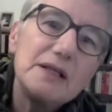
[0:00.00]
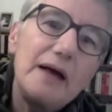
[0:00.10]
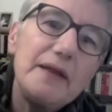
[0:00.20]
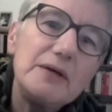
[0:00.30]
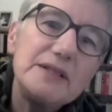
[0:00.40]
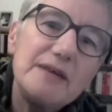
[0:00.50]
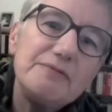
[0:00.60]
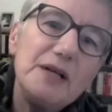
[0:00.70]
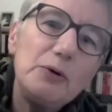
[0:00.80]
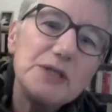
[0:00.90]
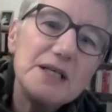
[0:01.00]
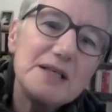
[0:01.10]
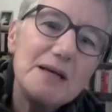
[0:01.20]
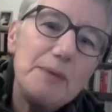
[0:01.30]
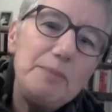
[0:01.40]
Like, there are definitely
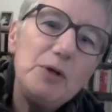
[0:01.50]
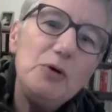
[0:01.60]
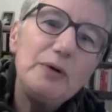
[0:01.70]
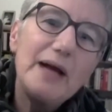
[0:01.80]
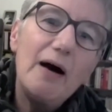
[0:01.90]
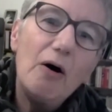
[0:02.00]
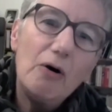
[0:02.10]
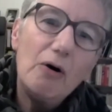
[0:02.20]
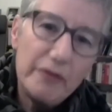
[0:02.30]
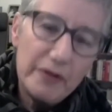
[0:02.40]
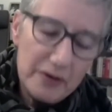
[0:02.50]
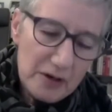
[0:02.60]
autistic people who get on